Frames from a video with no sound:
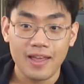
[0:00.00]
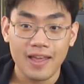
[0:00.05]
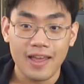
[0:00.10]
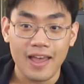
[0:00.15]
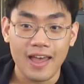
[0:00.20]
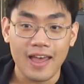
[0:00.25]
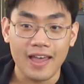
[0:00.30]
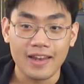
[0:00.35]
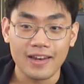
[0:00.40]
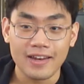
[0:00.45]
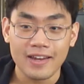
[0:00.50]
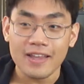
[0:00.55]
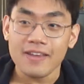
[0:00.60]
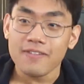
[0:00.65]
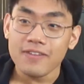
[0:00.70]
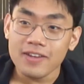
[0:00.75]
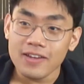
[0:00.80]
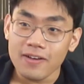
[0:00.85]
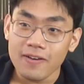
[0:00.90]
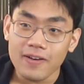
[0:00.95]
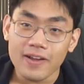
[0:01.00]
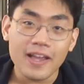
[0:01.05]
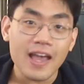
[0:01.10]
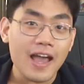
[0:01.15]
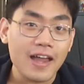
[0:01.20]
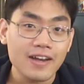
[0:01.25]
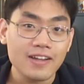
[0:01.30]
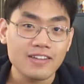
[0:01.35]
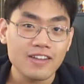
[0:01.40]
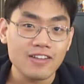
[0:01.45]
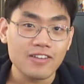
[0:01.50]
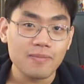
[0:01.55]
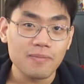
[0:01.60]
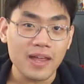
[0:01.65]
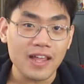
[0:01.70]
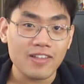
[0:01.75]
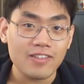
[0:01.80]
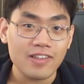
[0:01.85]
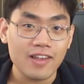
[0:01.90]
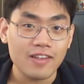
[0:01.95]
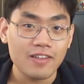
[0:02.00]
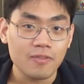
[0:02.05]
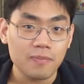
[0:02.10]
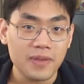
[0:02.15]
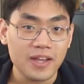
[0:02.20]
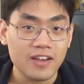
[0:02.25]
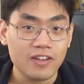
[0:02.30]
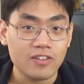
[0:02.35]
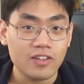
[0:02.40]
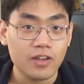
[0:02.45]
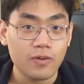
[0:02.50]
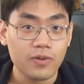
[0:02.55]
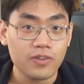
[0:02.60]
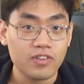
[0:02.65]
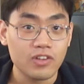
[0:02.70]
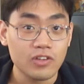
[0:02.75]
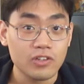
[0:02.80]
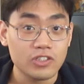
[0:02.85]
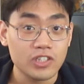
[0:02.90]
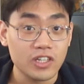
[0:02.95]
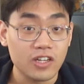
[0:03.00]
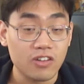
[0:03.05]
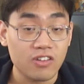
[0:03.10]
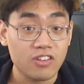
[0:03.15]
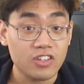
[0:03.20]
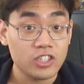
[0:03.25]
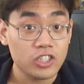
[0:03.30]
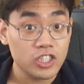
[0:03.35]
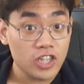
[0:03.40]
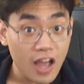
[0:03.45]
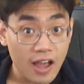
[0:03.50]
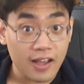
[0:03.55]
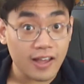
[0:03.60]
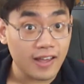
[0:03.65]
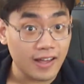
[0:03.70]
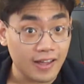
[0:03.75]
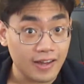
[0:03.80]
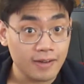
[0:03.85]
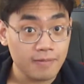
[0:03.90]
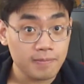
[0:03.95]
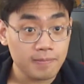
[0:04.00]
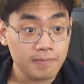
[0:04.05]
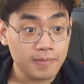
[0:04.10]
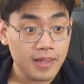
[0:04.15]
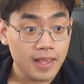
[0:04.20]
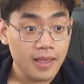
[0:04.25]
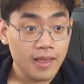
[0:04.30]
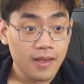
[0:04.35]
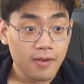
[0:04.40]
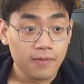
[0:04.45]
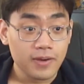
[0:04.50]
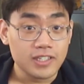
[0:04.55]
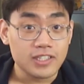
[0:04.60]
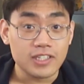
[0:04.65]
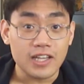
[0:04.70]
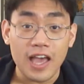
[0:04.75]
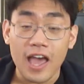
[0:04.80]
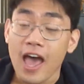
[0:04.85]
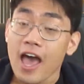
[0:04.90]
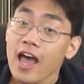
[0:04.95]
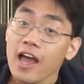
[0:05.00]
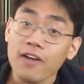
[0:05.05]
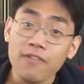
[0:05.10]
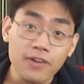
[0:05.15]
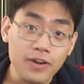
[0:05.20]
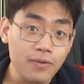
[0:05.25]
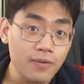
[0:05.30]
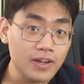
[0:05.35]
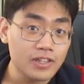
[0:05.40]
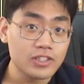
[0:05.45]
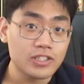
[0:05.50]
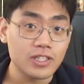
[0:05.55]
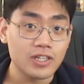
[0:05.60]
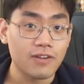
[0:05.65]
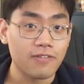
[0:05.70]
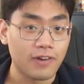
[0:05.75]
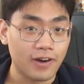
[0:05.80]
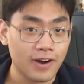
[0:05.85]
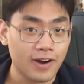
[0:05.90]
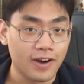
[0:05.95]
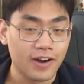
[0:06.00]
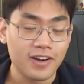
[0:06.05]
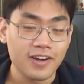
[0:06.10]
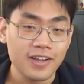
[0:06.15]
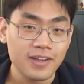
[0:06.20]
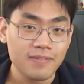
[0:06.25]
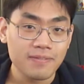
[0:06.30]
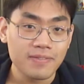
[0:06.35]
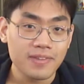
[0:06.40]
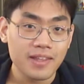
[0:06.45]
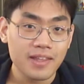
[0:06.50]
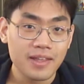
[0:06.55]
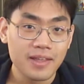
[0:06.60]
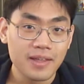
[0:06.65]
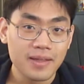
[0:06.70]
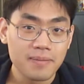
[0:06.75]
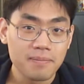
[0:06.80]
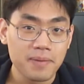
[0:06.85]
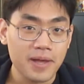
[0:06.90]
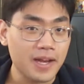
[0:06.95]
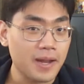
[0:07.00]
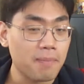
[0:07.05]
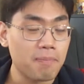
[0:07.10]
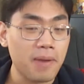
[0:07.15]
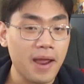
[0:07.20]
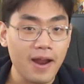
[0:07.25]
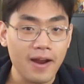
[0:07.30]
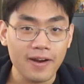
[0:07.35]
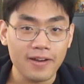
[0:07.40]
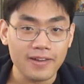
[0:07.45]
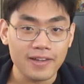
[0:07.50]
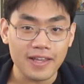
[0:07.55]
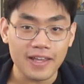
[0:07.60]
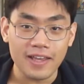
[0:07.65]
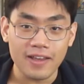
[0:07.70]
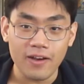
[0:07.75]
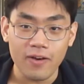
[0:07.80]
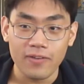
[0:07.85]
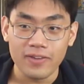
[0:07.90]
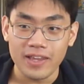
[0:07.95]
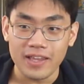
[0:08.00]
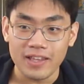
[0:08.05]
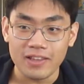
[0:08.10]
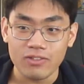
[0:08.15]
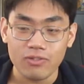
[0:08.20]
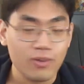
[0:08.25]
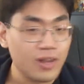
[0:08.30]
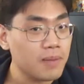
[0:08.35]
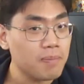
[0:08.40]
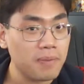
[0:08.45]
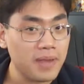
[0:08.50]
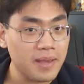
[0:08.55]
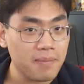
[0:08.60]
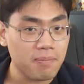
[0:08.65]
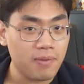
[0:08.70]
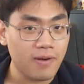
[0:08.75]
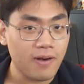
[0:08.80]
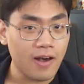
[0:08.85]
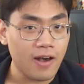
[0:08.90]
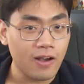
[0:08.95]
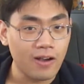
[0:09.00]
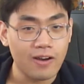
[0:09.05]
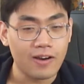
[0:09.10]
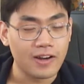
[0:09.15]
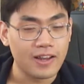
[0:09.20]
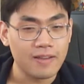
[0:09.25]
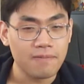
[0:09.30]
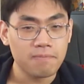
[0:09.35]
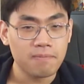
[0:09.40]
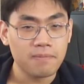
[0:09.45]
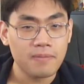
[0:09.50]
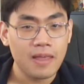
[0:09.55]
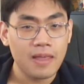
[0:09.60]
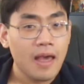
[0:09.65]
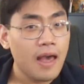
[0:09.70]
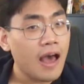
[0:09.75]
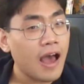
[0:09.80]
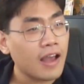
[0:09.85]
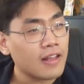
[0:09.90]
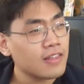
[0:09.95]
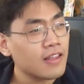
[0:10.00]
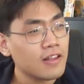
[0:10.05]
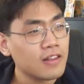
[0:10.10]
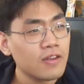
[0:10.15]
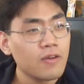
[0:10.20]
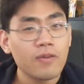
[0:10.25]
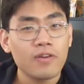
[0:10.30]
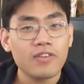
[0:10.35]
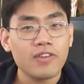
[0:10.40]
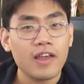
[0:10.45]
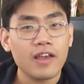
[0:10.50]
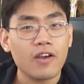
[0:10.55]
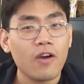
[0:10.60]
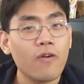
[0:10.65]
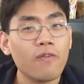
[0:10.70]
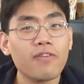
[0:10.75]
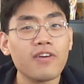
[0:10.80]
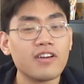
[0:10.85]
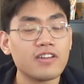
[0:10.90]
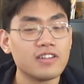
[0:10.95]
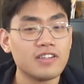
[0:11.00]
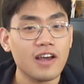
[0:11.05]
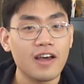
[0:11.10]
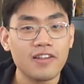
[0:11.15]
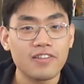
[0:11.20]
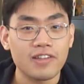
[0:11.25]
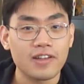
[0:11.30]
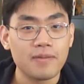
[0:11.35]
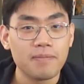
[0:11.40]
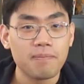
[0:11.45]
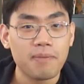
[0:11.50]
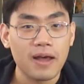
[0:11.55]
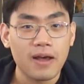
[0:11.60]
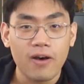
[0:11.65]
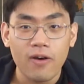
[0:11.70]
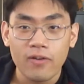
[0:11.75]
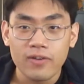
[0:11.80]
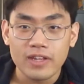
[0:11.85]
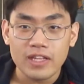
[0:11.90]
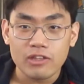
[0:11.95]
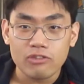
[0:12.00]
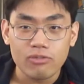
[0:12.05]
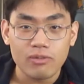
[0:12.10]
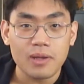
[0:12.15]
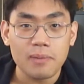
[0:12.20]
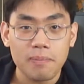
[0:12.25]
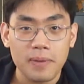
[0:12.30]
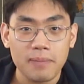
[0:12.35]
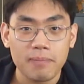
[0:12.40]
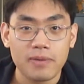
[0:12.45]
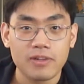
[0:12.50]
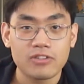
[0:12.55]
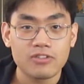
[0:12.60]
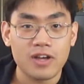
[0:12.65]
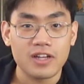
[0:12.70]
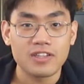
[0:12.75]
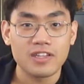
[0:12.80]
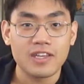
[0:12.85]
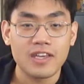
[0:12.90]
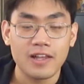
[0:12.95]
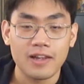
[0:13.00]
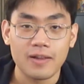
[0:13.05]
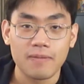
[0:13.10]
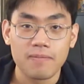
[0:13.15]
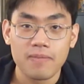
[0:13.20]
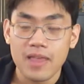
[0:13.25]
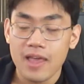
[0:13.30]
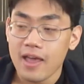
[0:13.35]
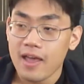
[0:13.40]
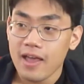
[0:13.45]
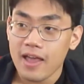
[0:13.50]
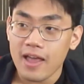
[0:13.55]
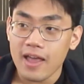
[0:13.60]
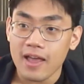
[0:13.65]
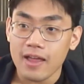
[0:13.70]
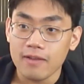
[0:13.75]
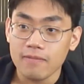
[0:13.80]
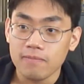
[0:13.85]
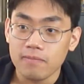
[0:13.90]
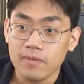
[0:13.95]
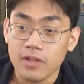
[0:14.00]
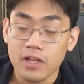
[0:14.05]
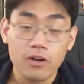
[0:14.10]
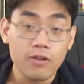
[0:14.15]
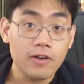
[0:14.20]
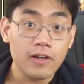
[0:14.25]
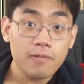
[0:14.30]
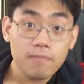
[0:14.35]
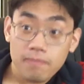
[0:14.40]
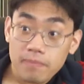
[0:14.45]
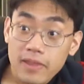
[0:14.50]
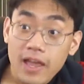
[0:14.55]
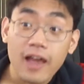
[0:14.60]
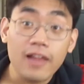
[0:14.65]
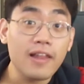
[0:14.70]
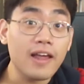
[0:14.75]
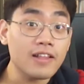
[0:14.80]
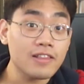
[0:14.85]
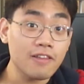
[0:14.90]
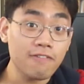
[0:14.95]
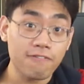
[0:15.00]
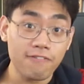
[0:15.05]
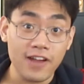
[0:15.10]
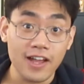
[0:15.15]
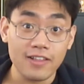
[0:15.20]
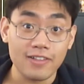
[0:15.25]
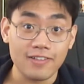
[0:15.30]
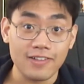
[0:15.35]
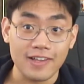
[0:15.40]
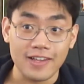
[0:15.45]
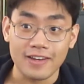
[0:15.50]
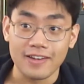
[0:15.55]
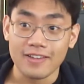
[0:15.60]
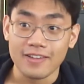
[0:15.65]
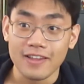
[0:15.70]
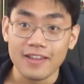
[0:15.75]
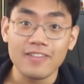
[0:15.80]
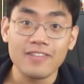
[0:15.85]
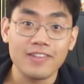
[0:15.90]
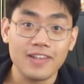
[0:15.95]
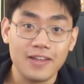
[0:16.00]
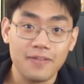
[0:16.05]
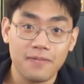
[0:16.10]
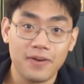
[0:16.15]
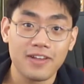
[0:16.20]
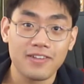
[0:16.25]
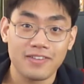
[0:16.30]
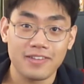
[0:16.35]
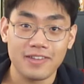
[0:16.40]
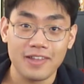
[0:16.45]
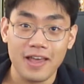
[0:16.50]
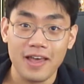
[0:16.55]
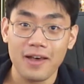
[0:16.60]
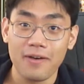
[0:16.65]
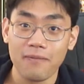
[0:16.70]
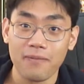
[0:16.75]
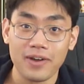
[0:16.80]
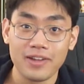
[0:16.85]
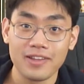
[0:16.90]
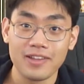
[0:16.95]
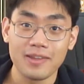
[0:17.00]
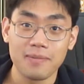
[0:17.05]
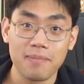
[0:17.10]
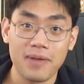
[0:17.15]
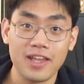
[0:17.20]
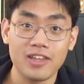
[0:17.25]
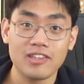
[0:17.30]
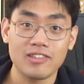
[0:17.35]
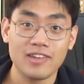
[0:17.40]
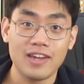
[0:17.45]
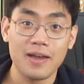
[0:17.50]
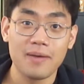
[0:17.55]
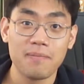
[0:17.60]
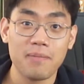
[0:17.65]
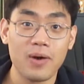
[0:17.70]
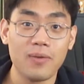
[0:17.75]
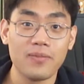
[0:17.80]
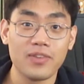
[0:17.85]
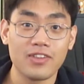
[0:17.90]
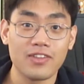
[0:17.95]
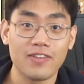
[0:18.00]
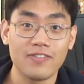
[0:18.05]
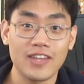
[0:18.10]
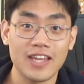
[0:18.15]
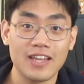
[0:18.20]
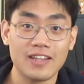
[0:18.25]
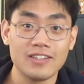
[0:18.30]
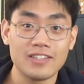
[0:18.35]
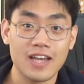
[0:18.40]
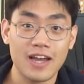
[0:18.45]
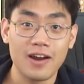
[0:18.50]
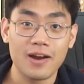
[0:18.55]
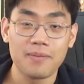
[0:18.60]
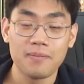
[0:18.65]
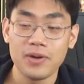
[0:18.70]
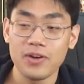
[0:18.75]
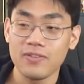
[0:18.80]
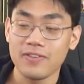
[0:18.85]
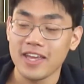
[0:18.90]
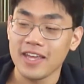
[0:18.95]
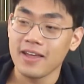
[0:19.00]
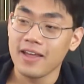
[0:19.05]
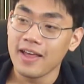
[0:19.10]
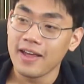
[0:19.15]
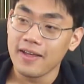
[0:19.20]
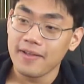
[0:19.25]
And even though it kind of doesn't make sense because he was using a shotgun, which everyone should have heard, but apparently only 3 people heard it. I thought there was like over a dozen, but only 3 people tried to kill him. And you know what? I like the fight scene. This scene was one of the best moments of the entire movie.